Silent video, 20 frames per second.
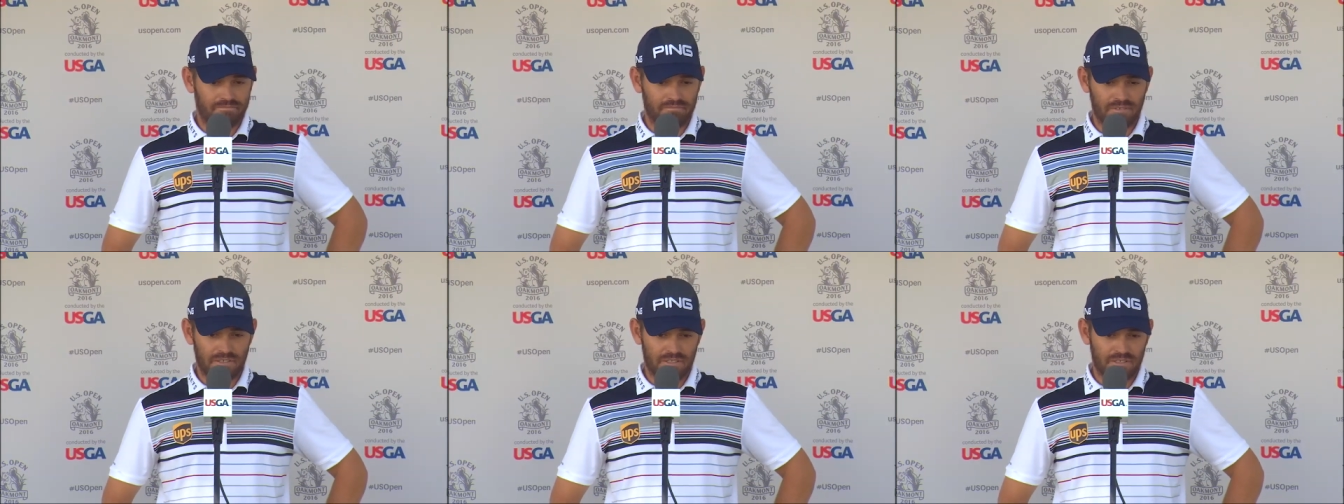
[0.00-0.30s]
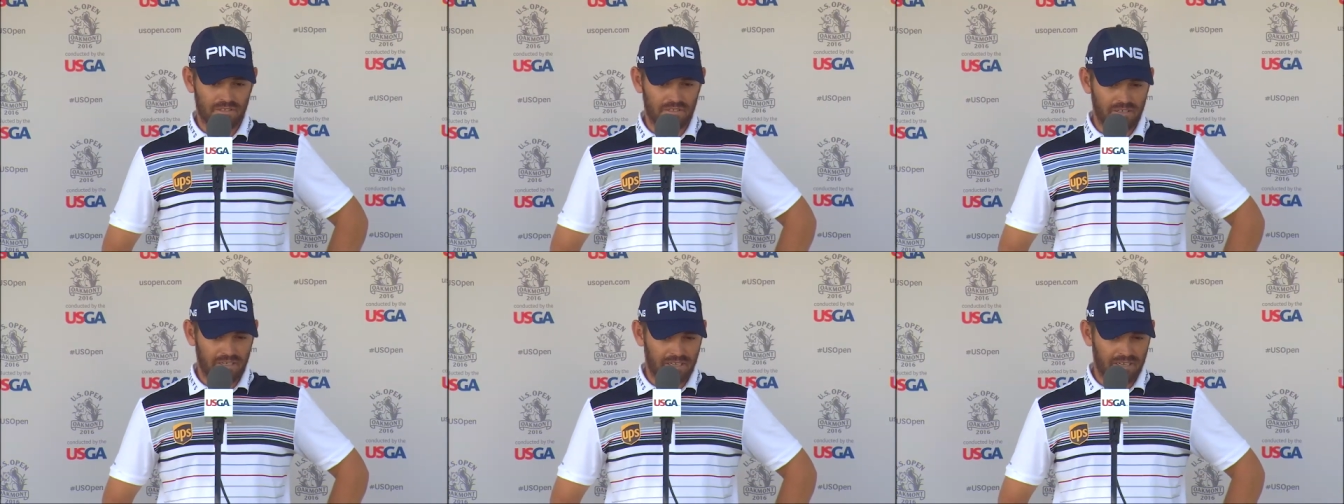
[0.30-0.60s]
I,
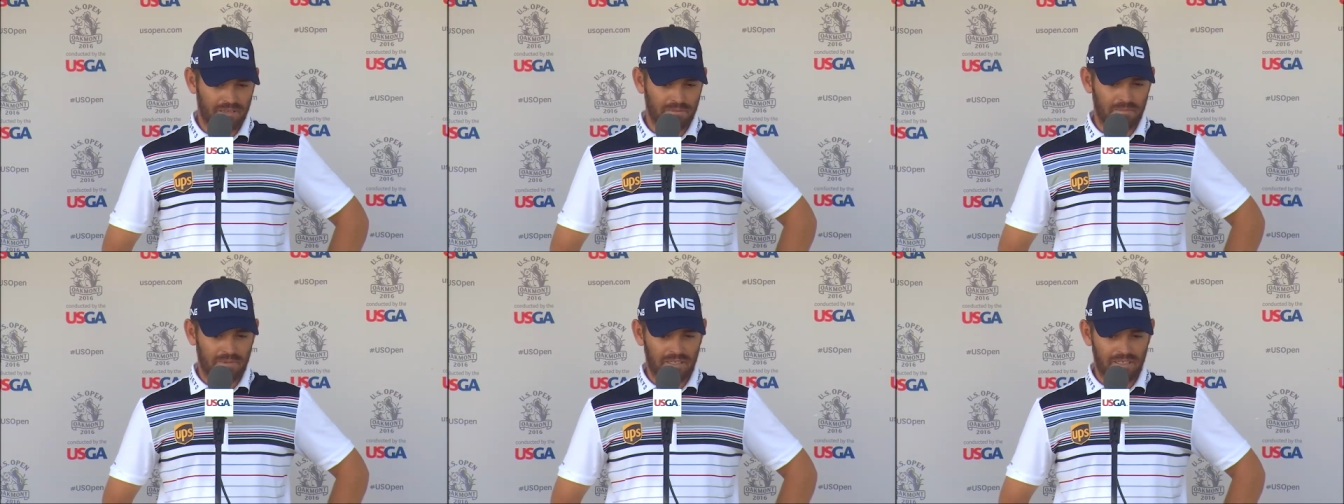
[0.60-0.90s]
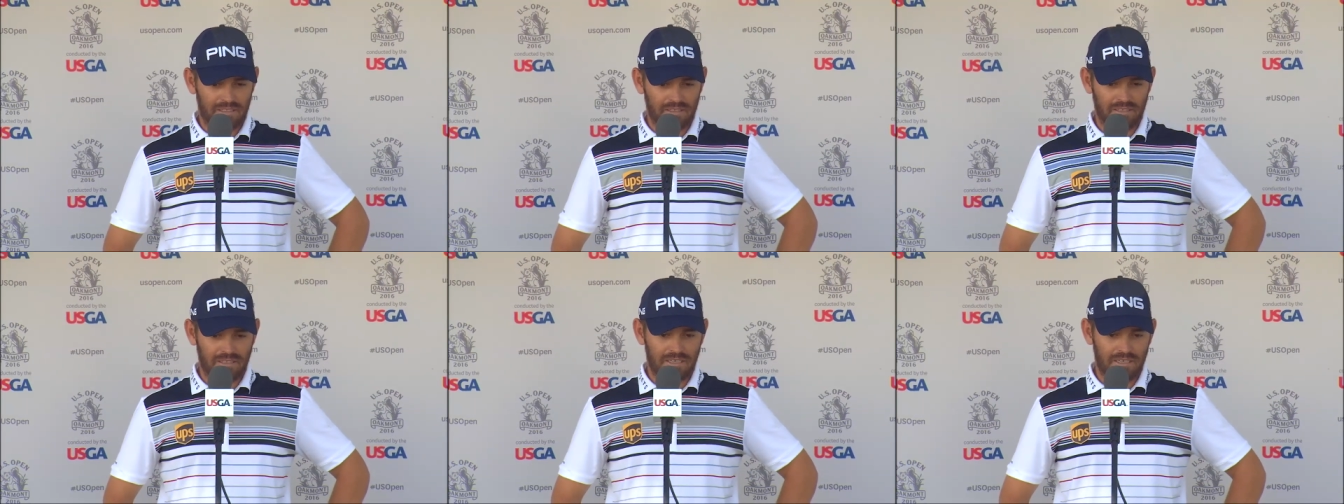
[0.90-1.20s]
started getting my
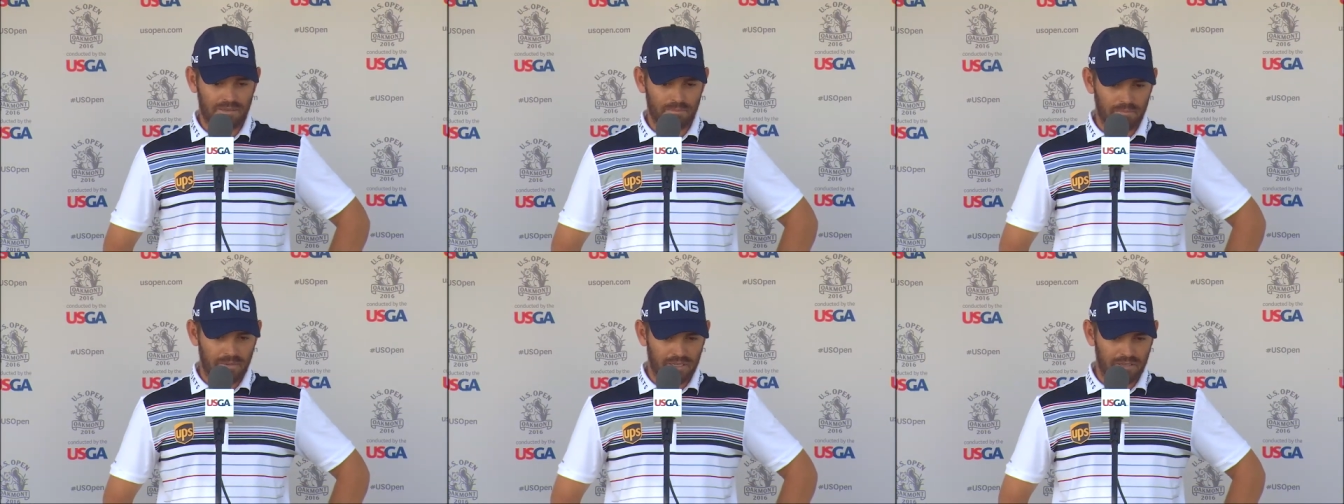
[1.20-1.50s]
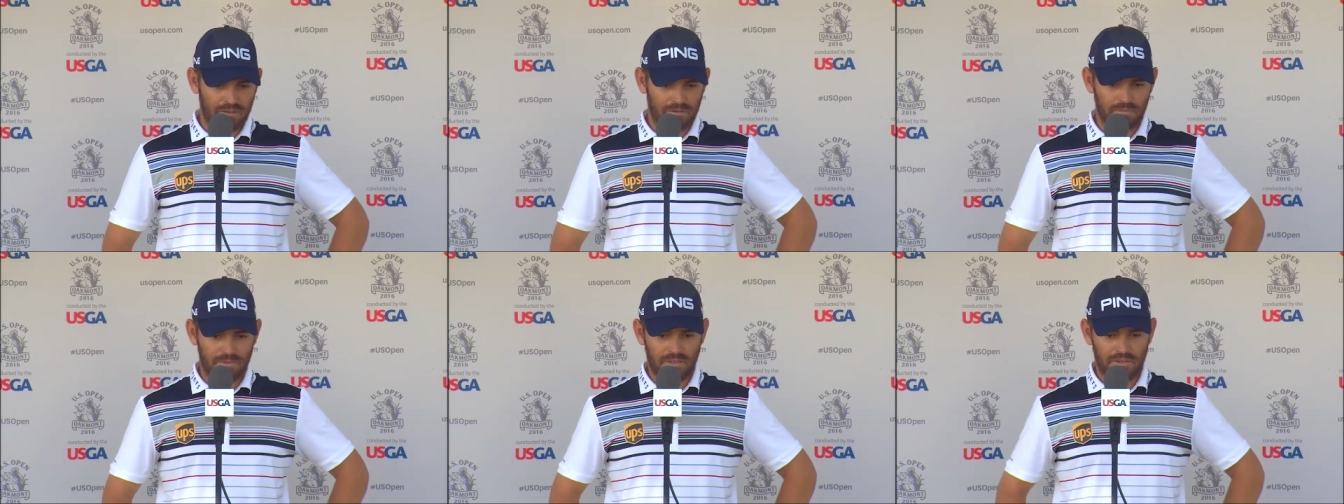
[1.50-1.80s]
little cut
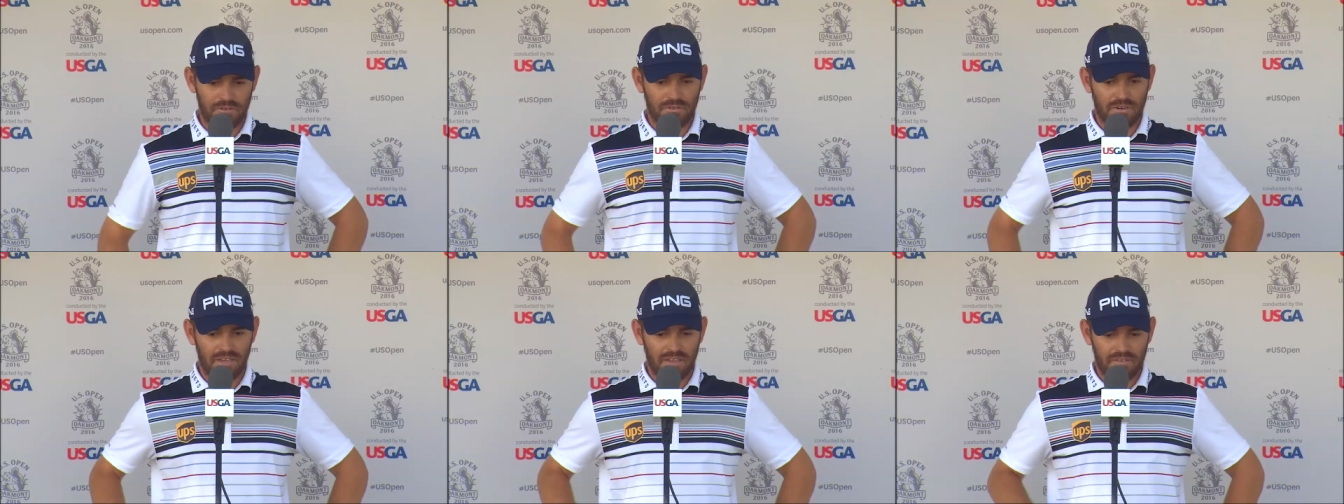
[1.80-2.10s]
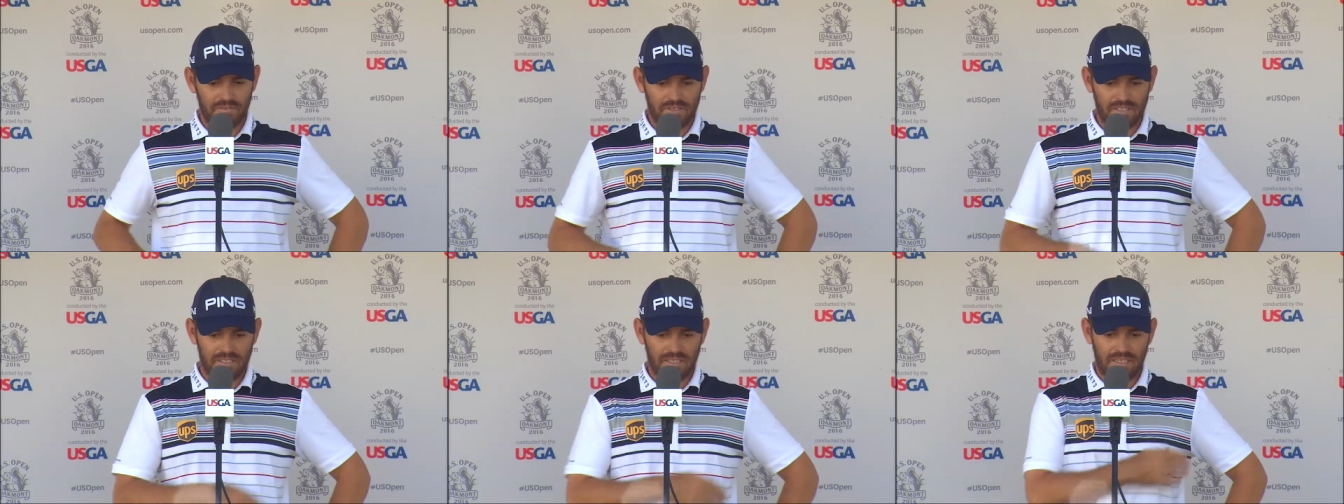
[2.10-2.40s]
back on my
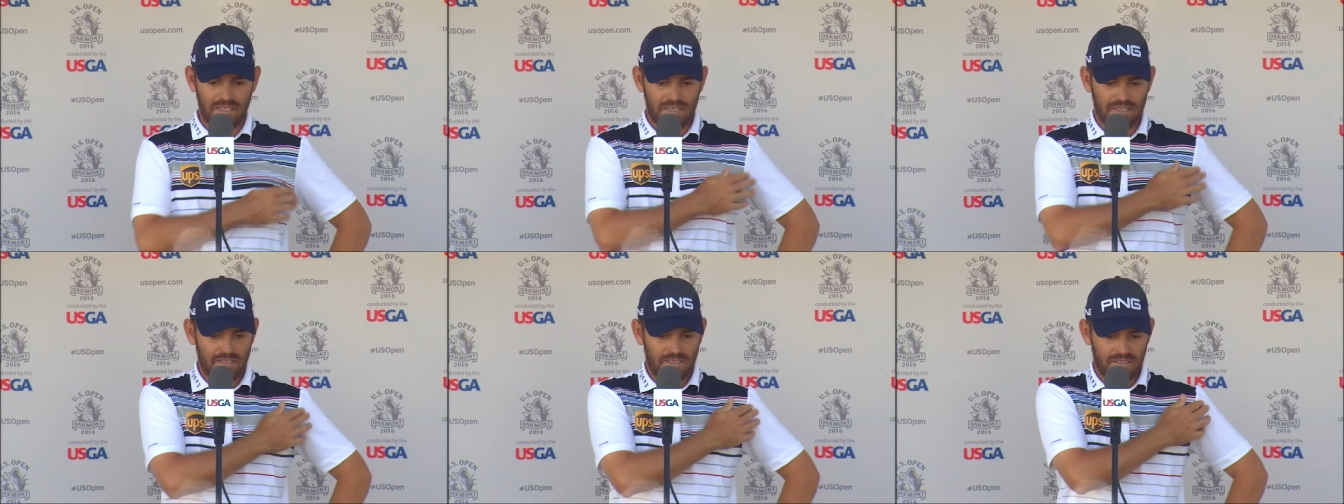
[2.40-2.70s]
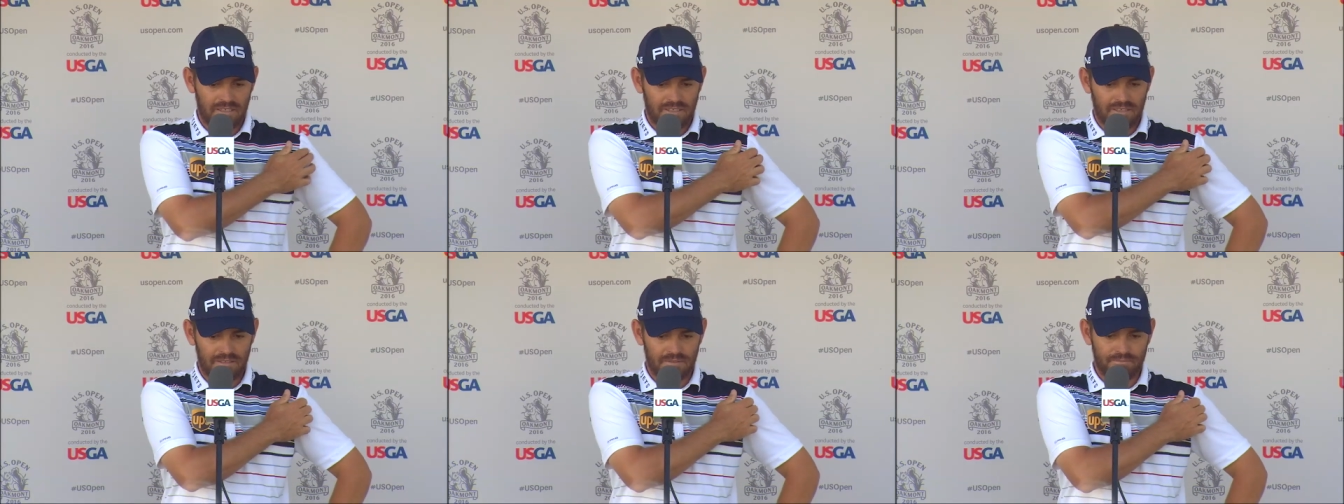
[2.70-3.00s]
driver, and
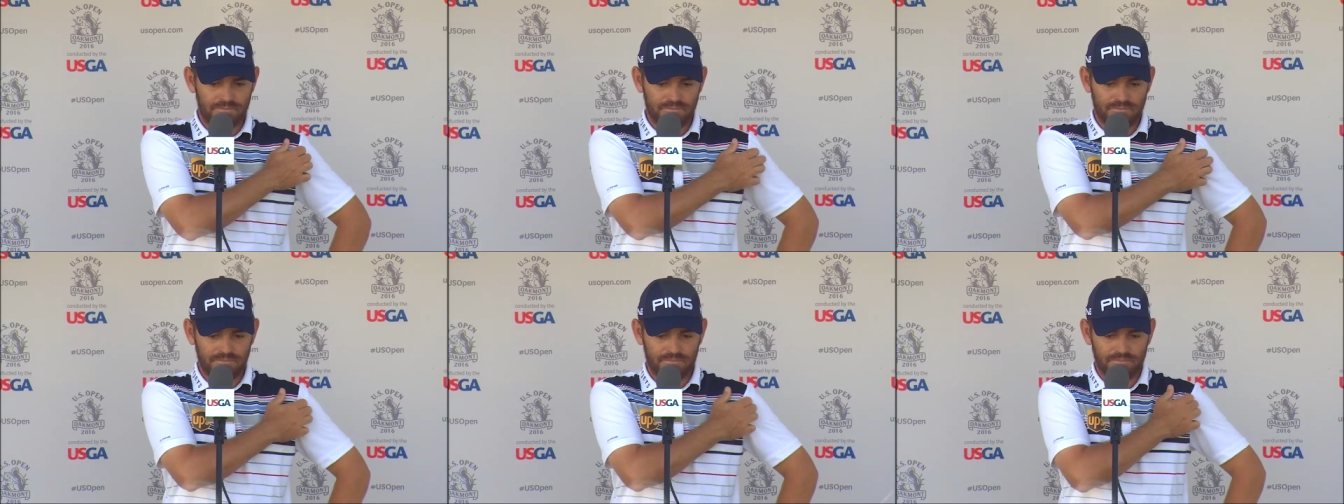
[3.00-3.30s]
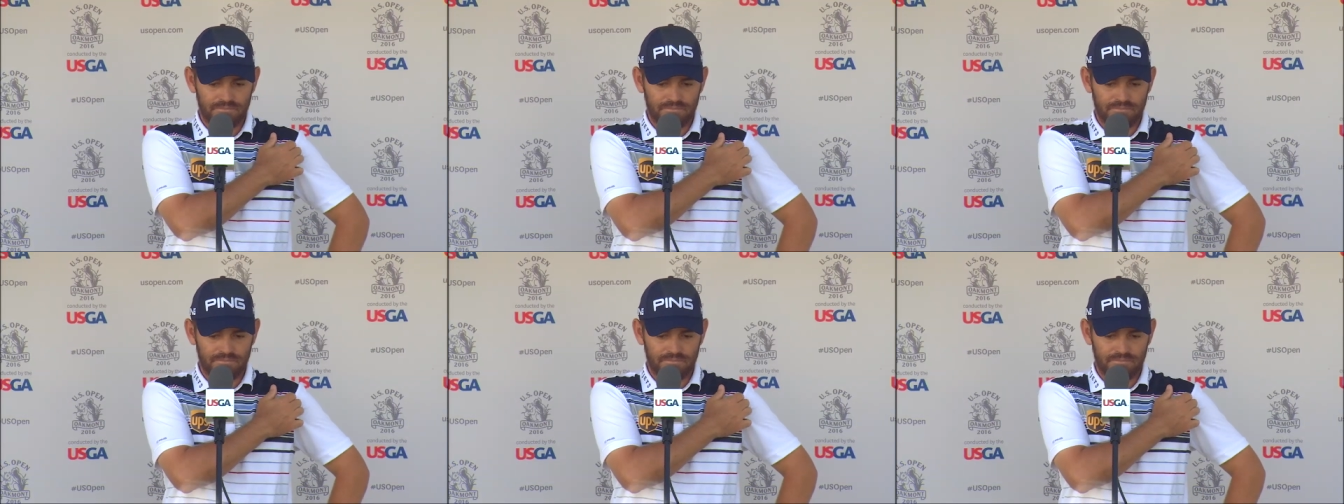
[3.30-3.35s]
um,